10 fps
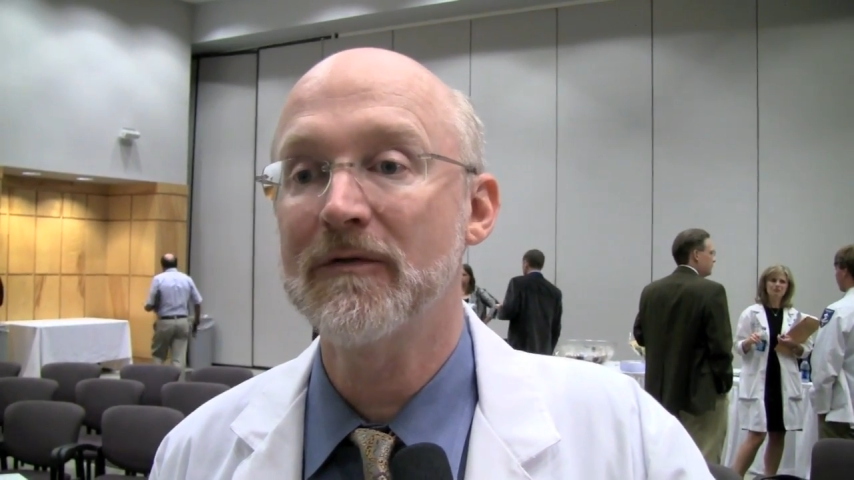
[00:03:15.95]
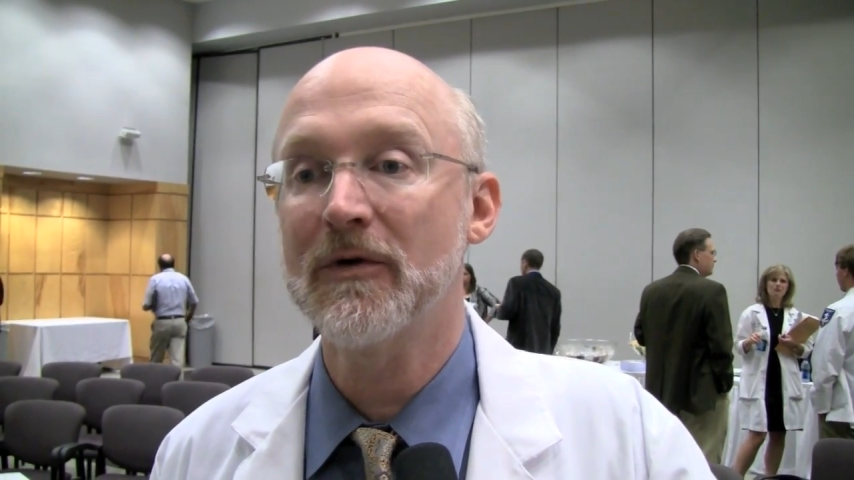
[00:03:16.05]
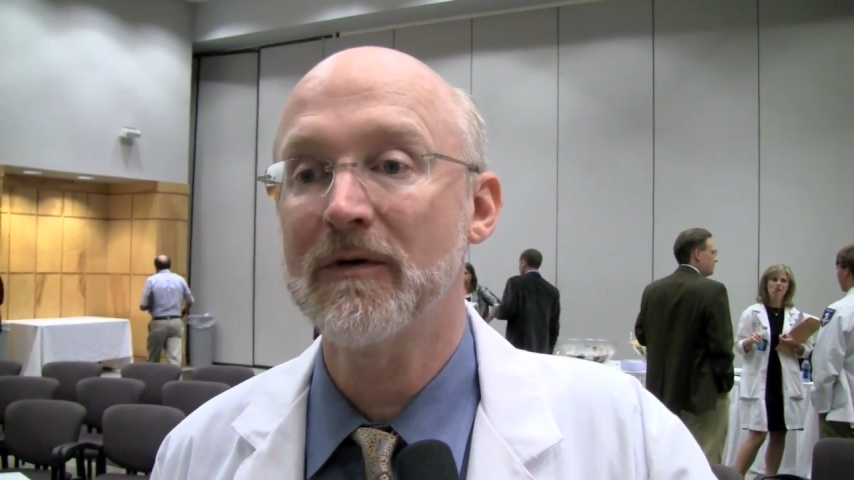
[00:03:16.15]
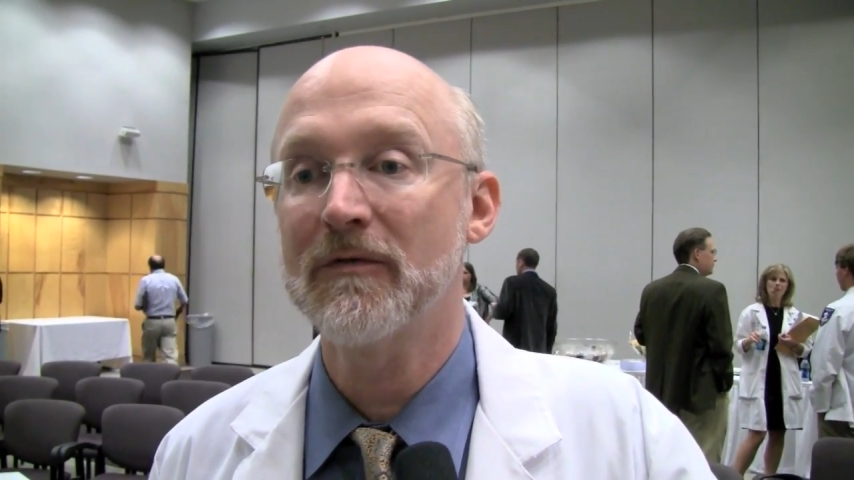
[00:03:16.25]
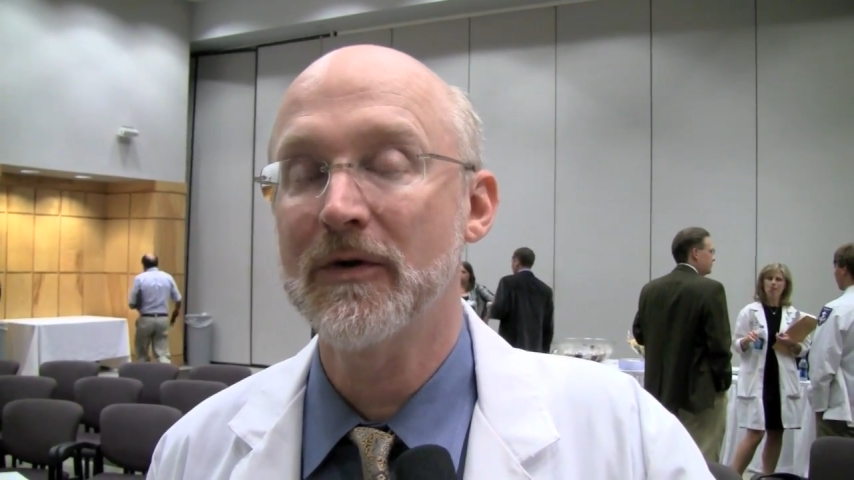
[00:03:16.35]

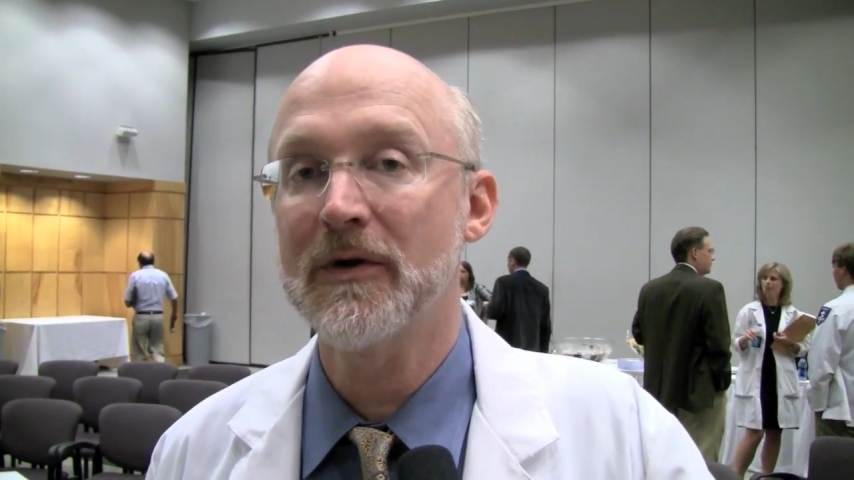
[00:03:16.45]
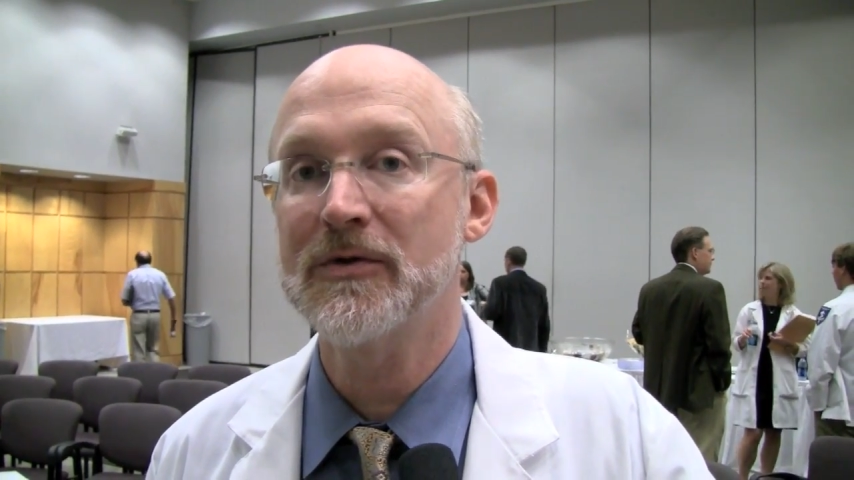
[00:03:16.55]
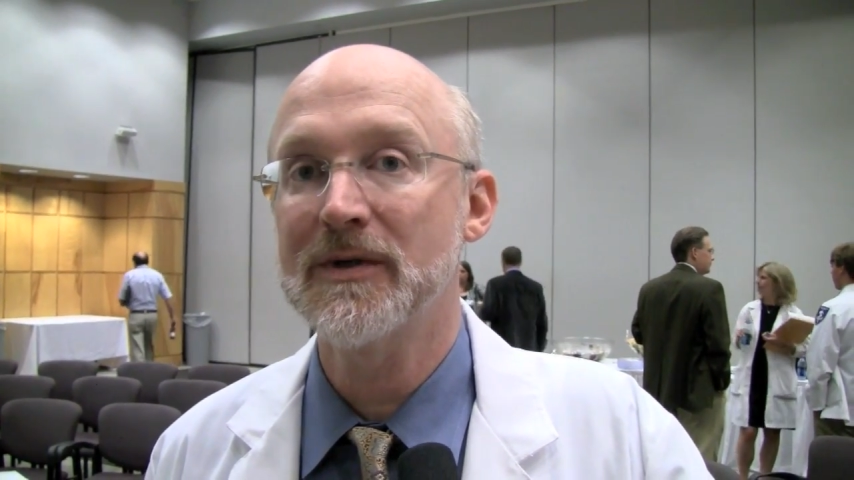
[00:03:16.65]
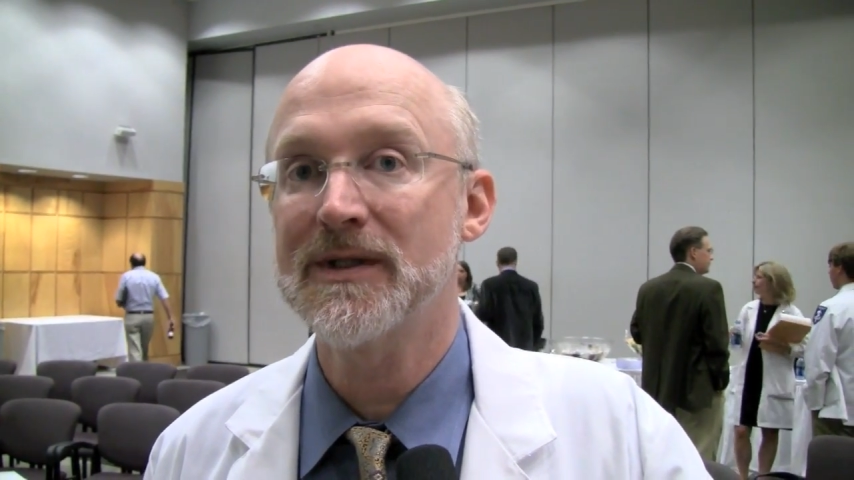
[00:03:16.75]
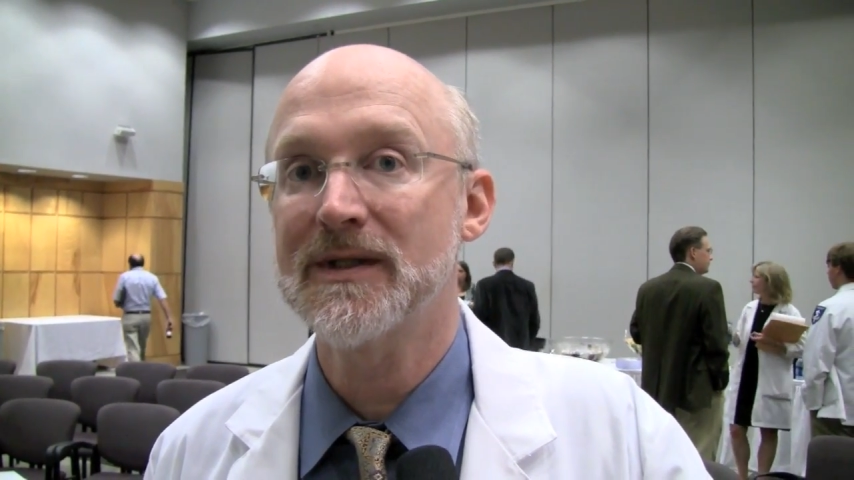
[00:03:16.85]
for, for those
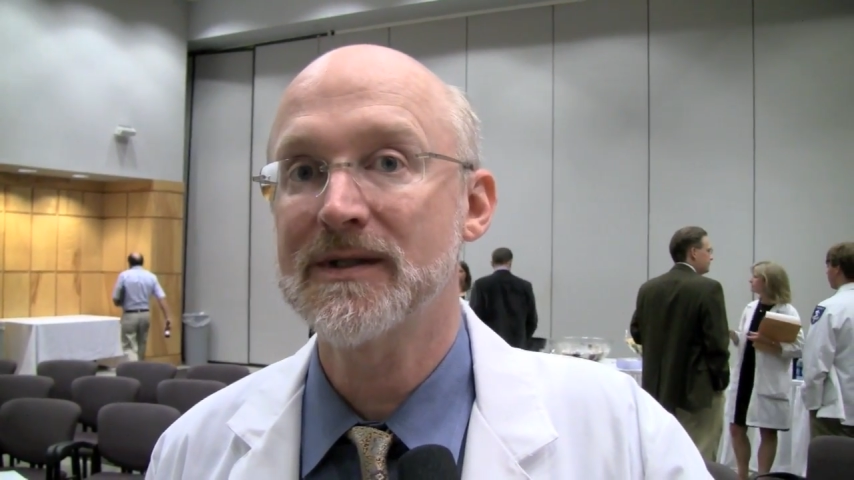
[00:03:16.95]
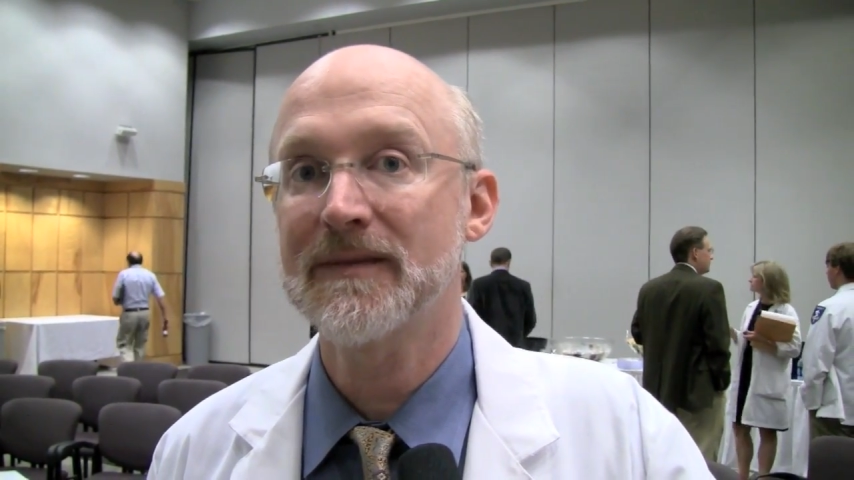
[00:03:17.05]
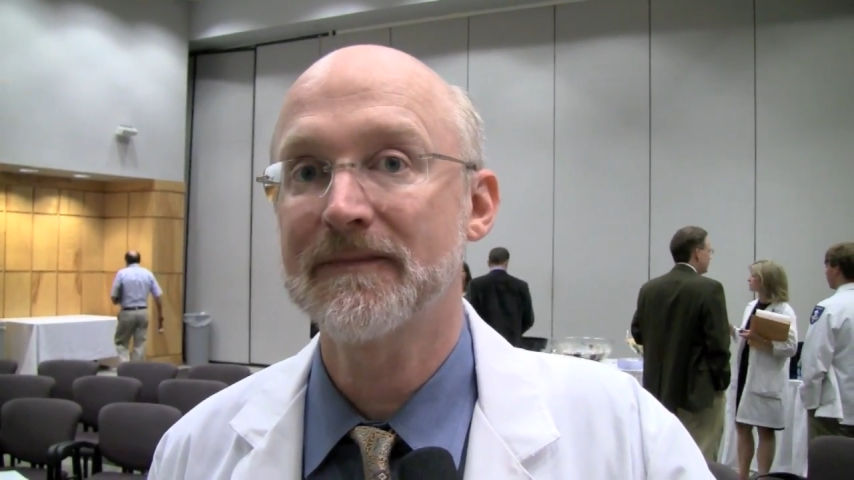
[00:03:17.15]
reasons.